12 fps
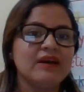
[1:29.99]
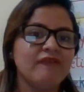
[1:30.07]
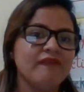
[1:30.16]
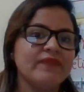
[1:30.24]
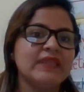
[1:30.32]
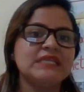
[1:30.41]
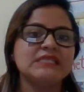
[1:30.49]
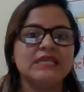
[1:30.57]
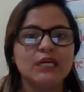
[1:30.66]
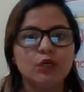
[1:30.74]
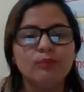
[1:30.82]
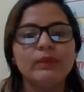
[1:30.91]
of the
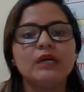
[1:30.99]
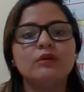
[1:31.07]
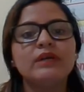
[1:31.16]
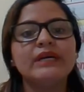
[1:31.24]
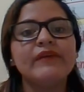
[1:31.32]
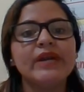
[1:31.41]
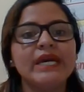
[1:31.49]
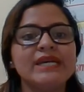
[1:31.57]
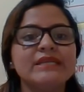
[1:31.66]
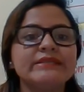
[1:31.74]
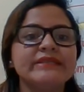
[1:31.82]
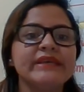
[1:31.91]
second
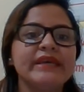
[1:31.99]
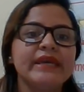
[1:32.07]
baccalaureate,